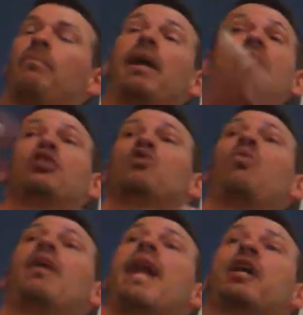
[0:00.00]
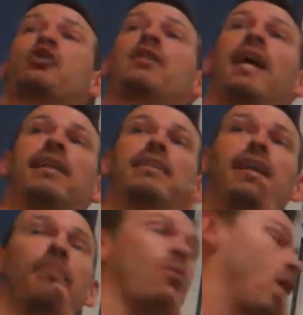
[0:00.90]
But it's just one extra tiny
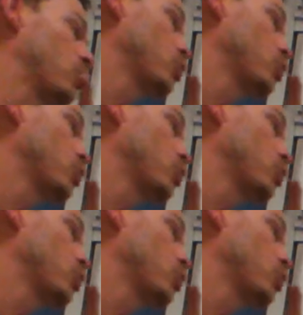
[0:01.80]
step. Watch.